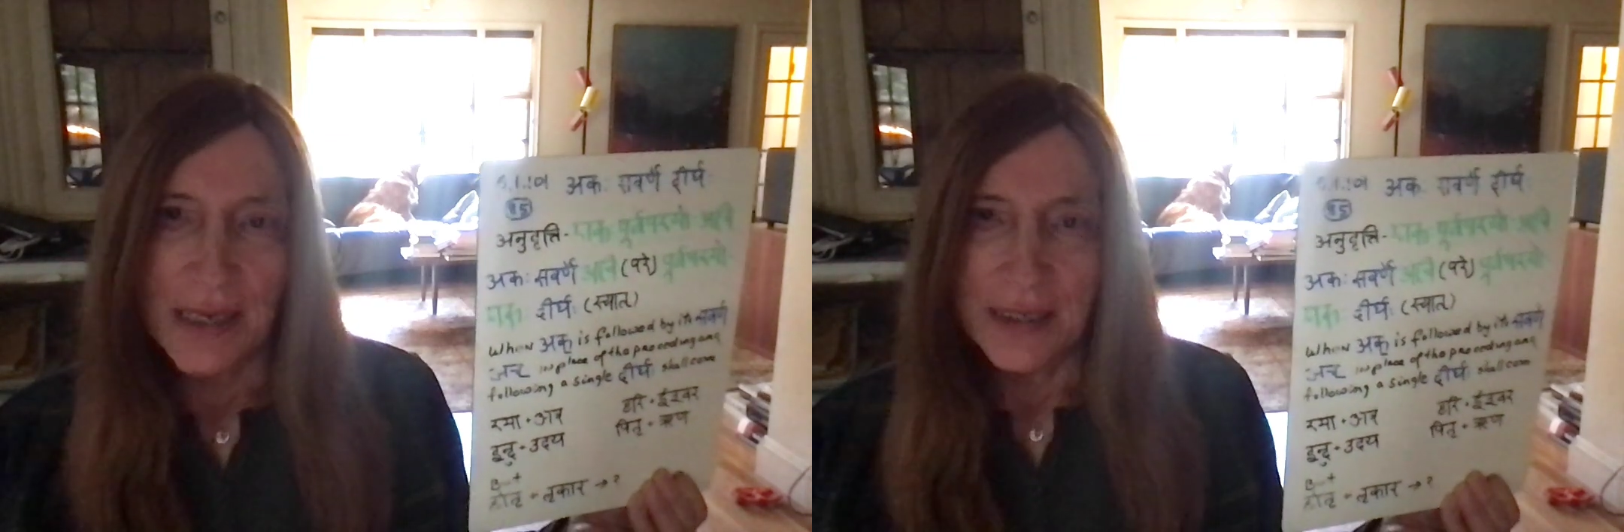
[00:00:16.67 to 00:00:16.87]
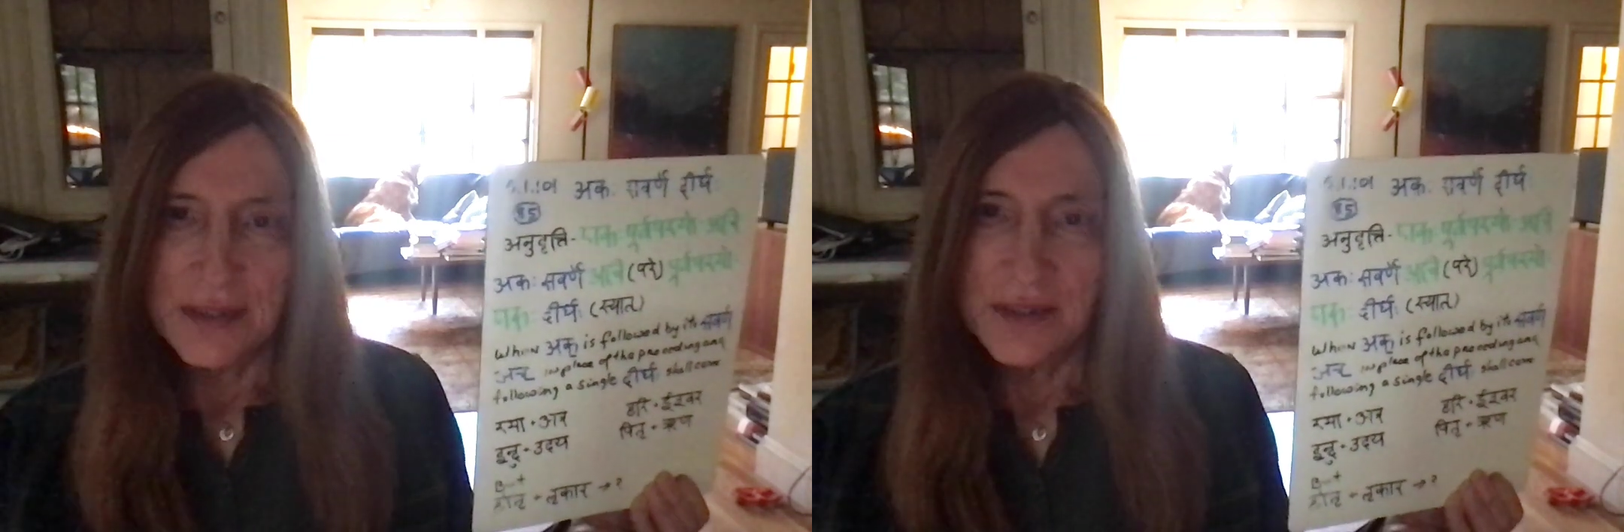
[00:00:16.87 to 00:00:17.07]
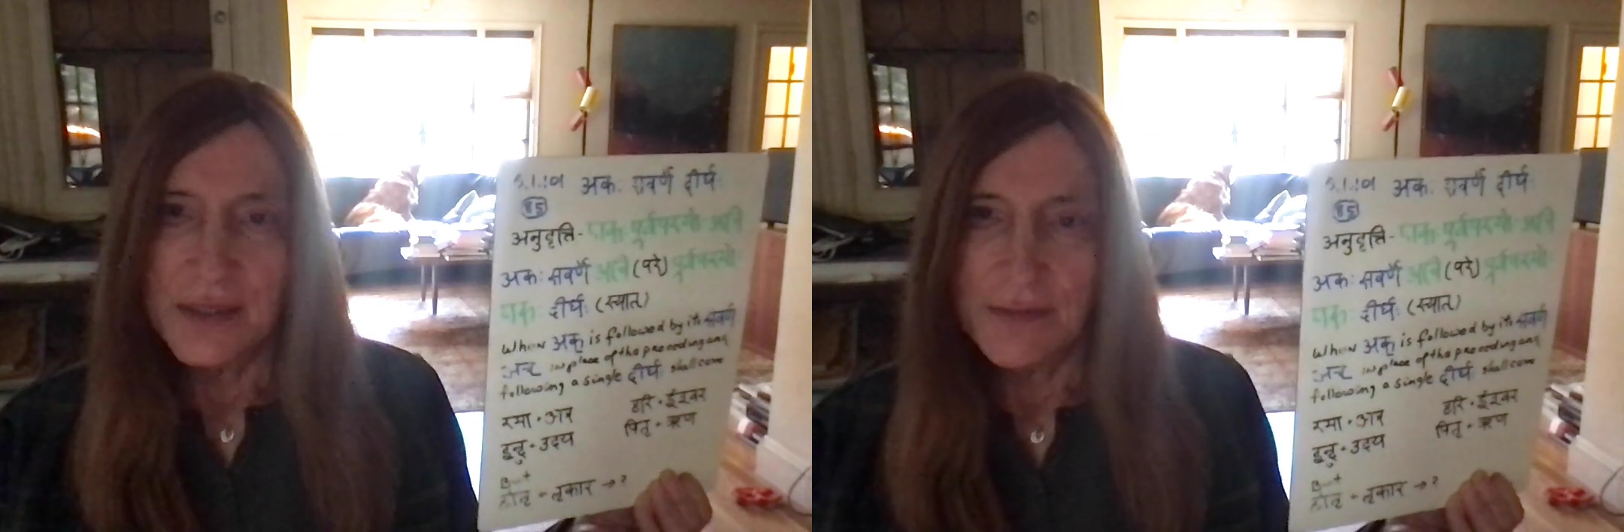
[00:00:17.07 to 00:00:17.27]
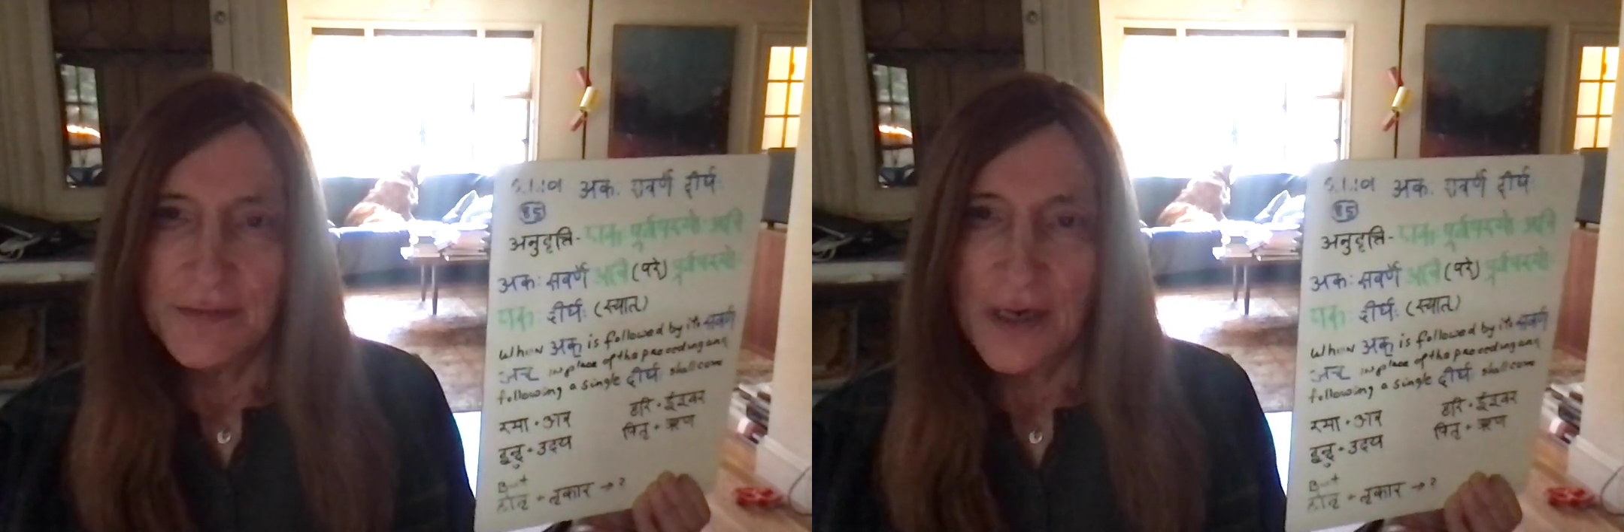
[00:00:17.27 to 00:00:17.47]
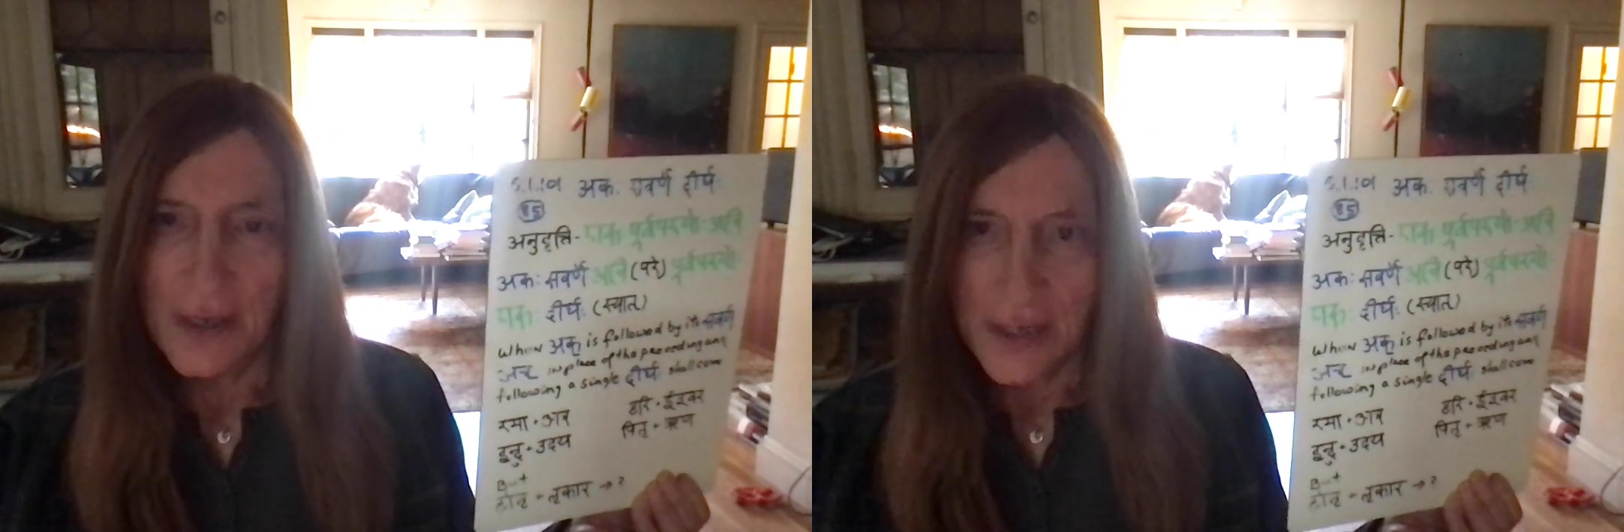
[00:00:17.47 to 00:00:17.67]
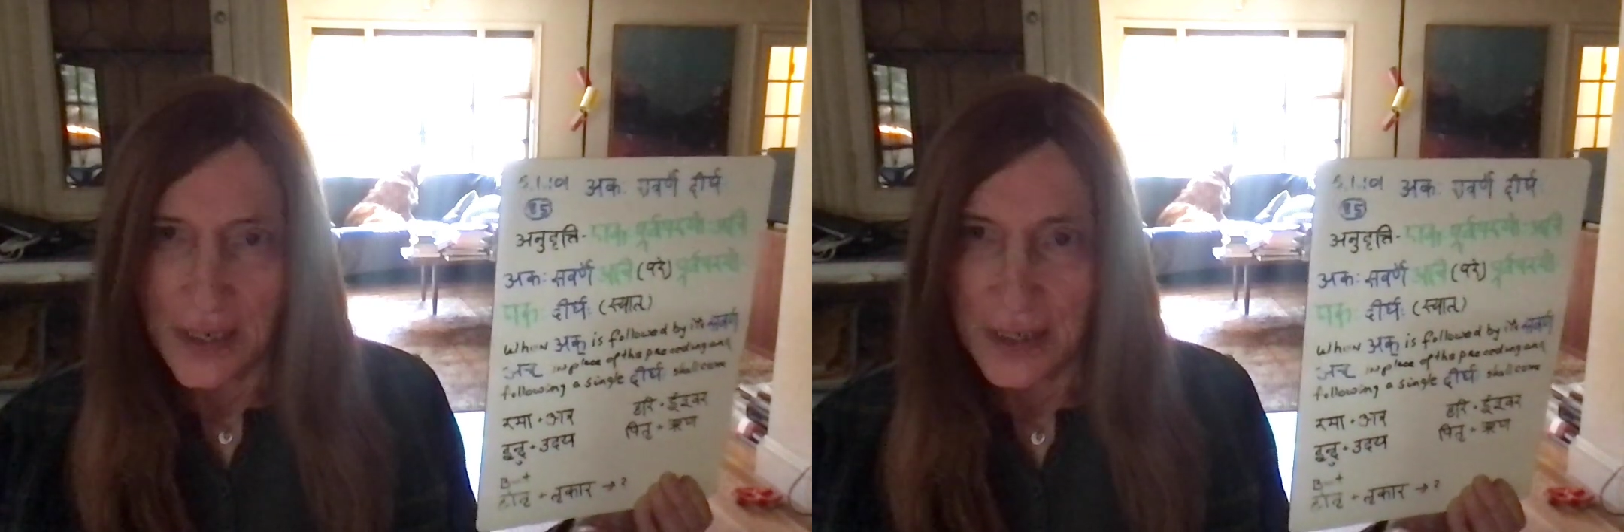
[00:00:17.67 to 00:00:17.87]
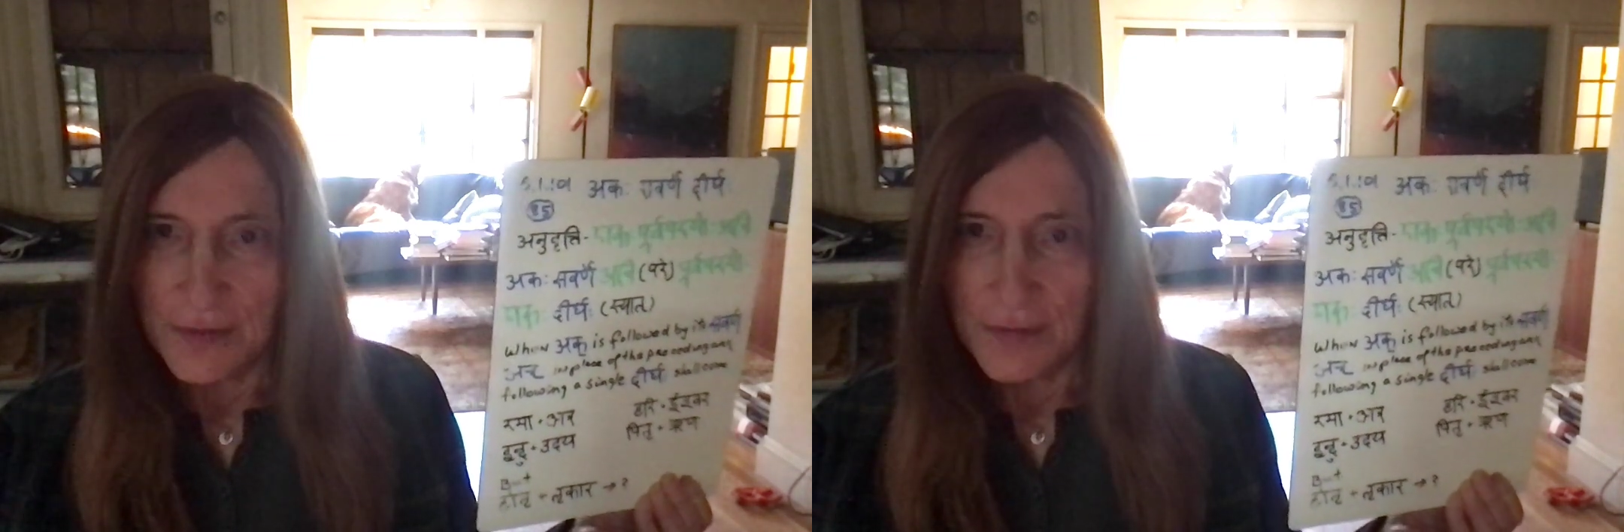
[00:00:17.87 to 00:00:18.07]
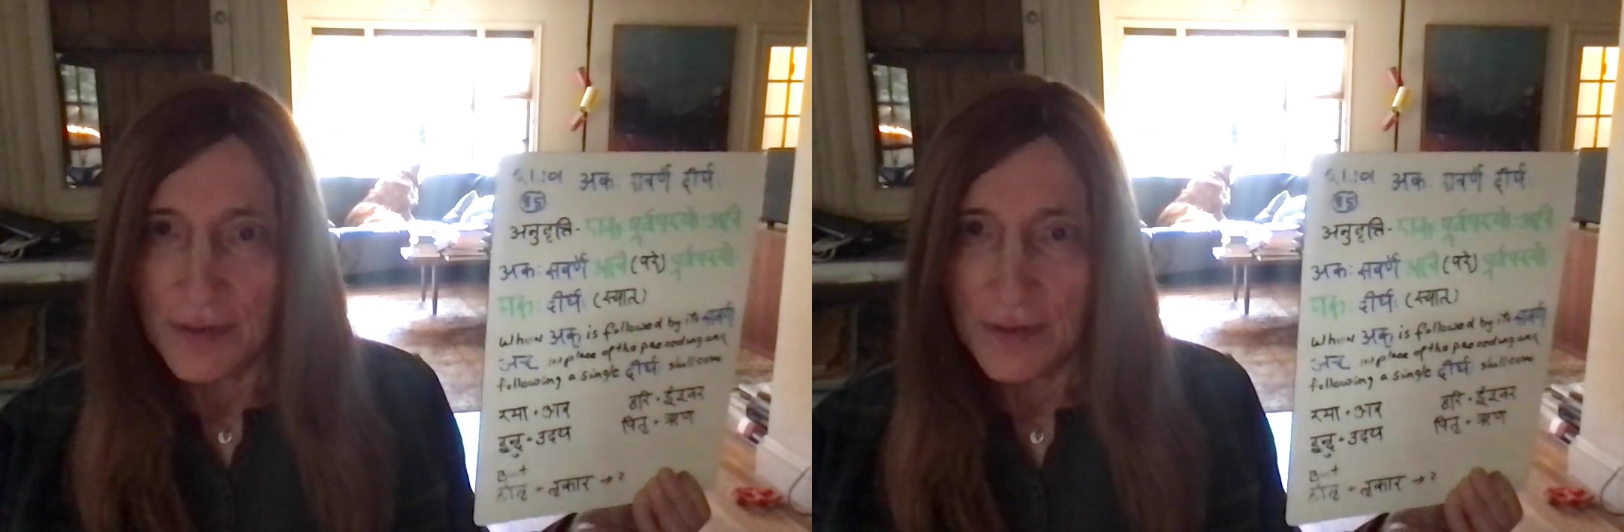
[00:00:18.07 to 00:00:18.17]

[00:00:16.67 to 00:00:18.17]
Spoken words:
its savarna,